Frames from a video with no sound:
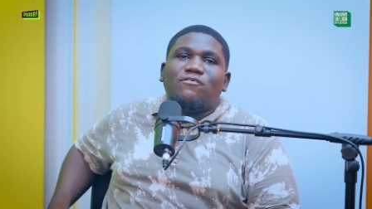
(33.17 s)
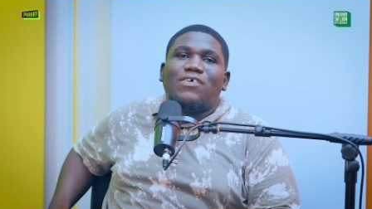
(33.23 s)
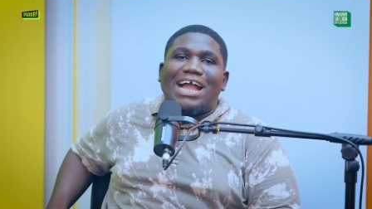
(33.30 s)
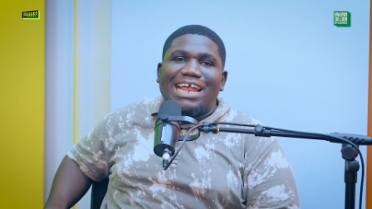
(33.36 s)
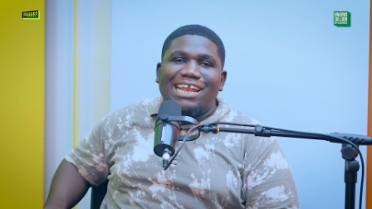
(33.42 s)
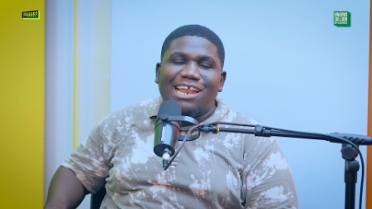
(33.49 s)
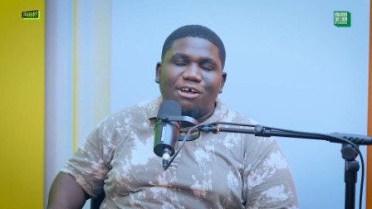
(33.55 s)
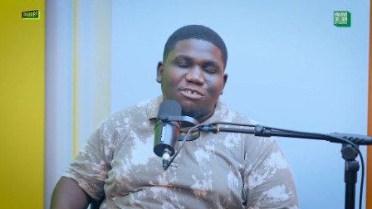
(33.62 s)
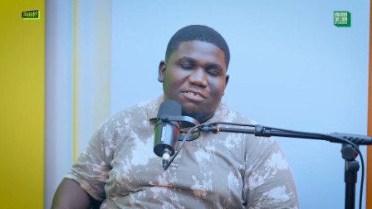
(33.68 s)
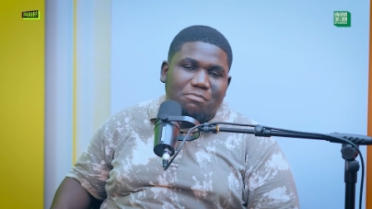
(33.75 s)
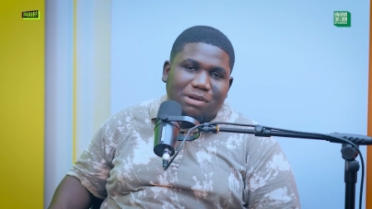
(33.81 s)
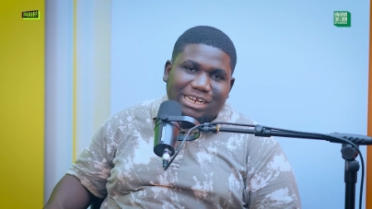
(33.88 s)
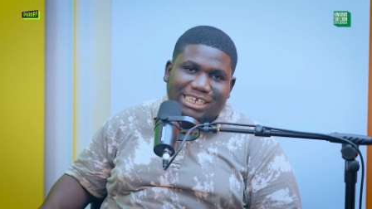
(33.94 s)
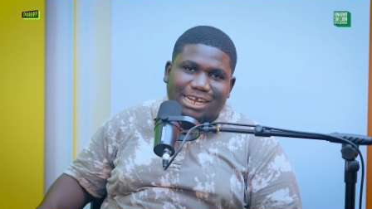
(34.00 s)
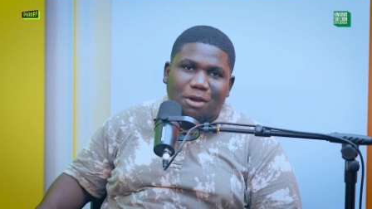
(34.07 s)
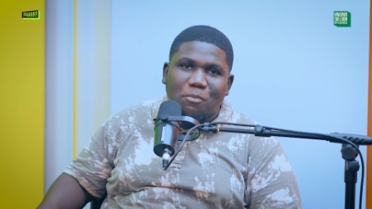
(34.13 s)
finals
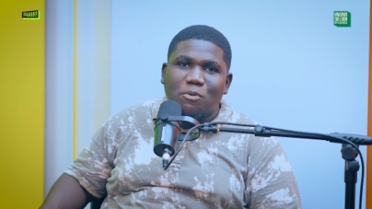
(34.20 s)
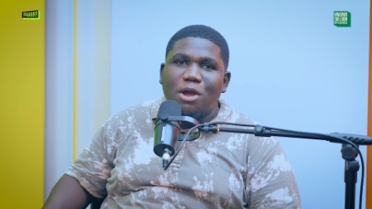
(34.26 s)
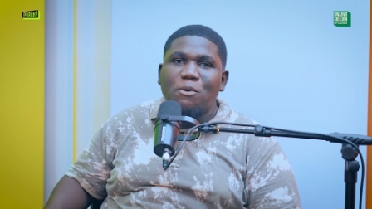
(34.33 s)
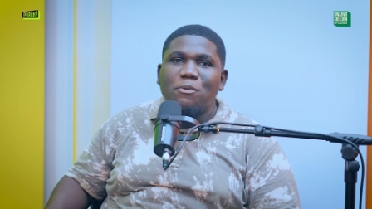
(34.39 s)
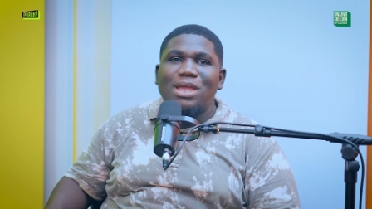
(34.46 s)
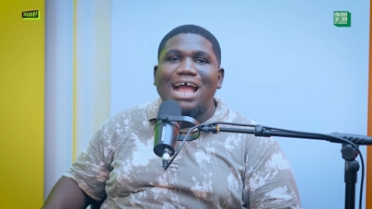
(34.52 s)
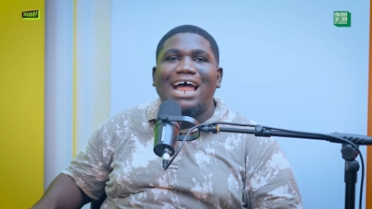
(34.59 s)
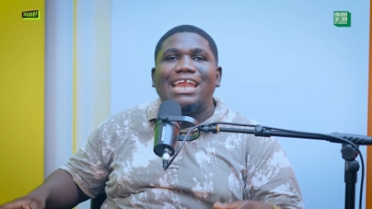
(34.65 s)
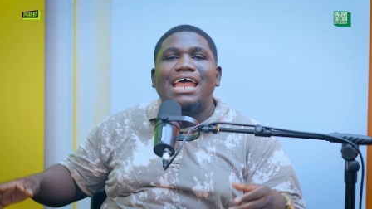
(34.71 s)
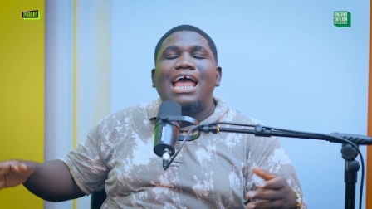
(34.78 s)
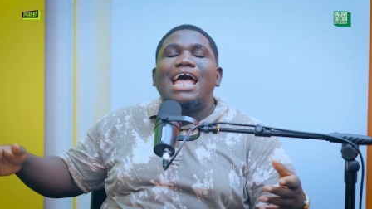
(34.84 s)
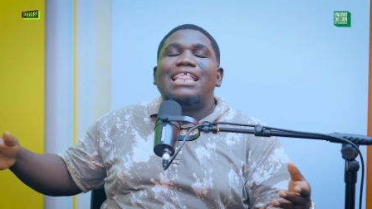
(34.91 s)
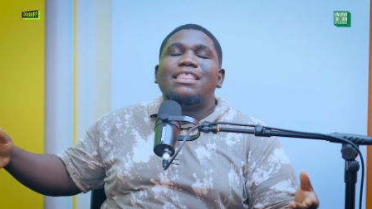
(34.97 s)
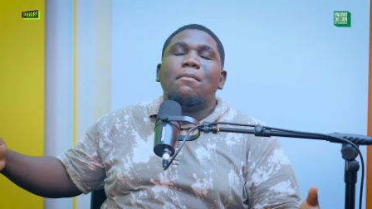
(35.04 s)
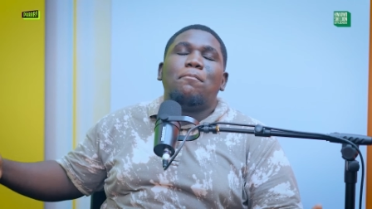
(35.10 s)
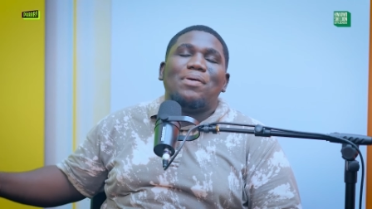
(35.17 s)
matchup where we had
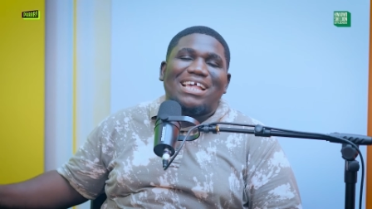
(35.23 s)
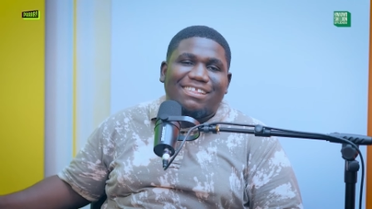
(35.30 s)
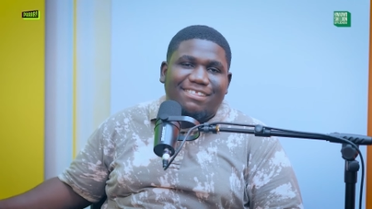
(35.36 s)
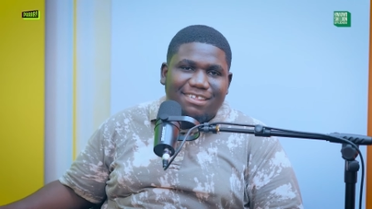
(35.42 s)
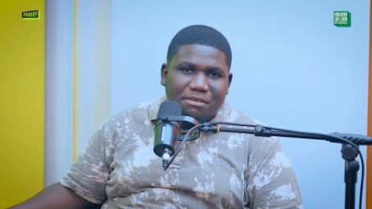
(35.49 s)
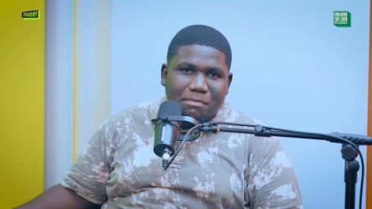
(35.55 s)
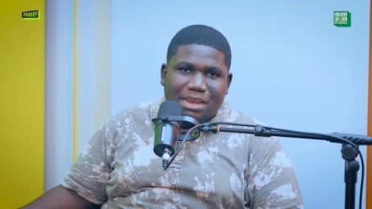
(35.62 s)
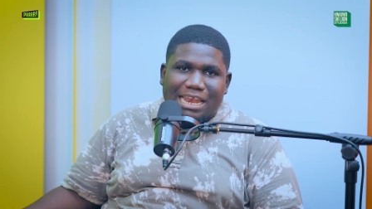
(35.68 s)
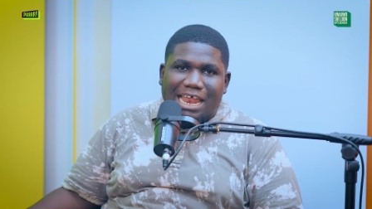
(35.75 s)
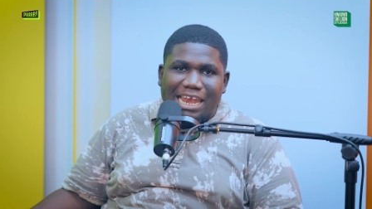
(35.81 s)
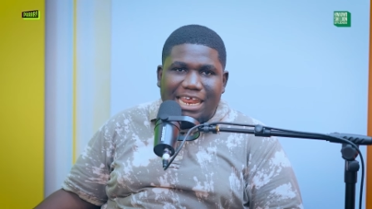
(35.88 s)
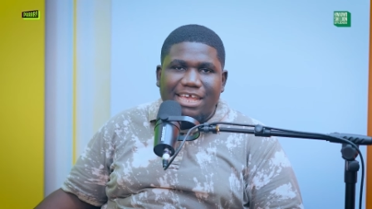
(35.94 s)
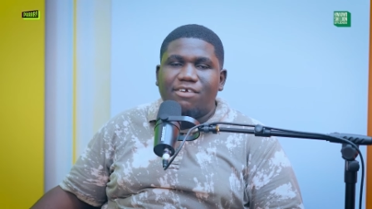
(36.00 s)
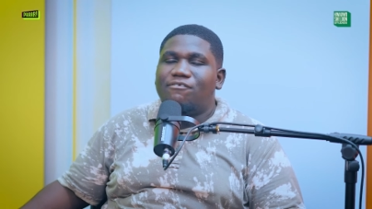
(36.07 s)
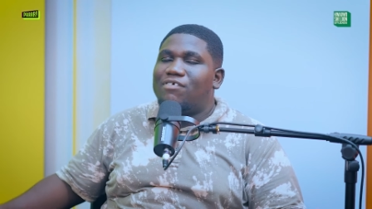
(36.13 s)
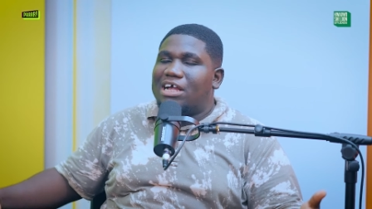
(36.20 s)
the best team in the
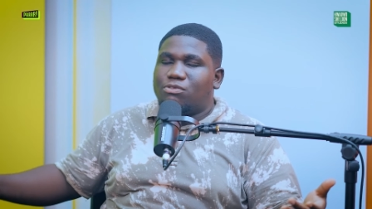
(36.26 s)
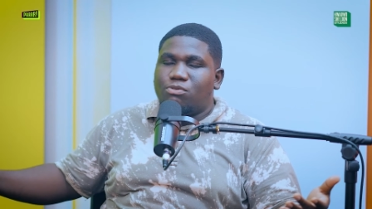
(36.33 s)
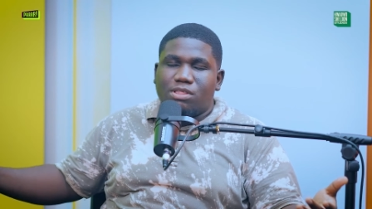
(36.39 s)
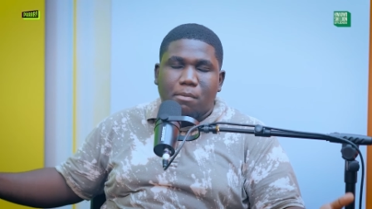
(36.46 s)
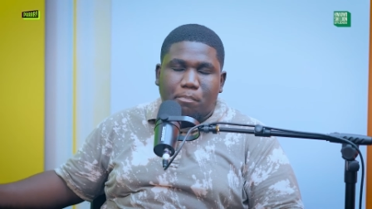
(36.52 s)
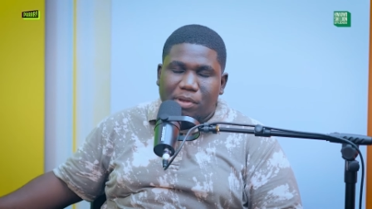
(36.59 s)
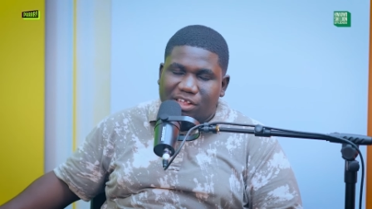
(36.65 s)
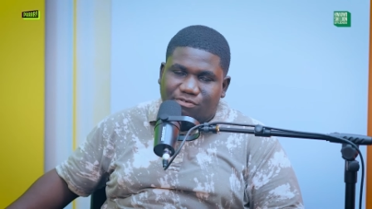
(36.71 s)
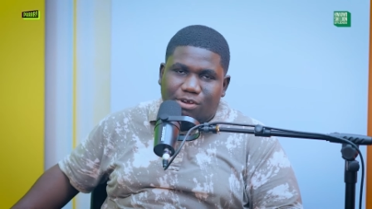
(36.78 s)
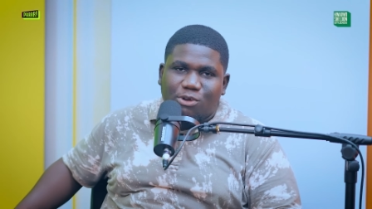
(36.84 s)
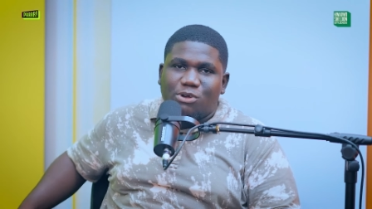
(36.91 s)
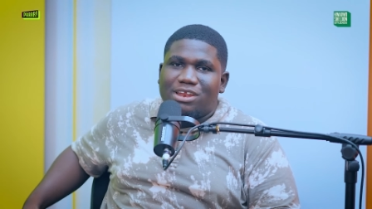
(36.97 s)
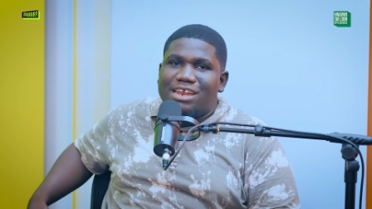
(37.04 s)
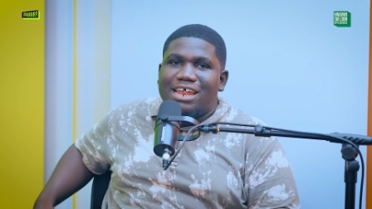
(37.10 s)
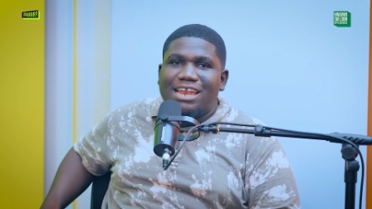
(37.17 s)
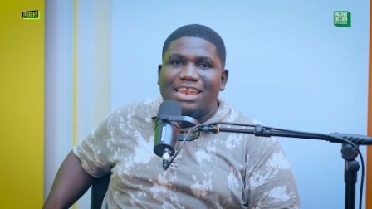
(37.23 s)
league, in fact, with the best
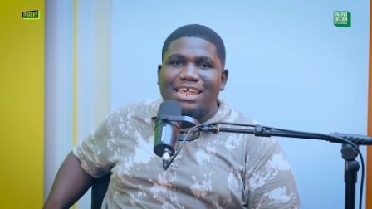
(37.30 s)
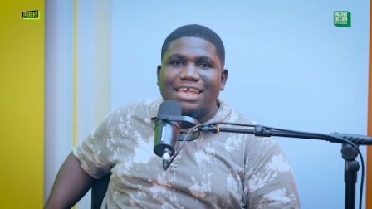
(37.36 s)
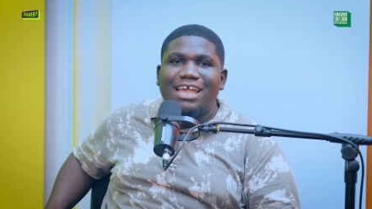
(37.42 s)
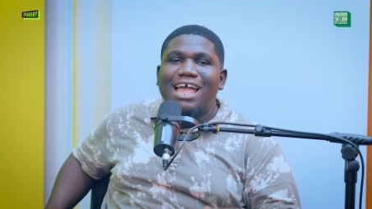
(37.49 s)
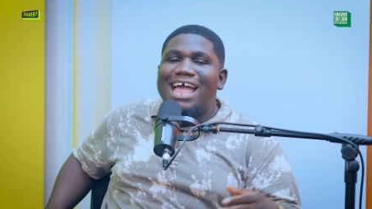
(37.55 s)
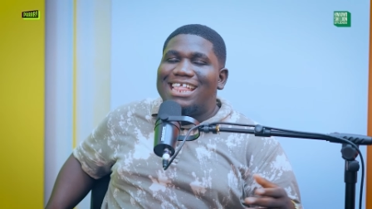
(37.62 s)
record in the league.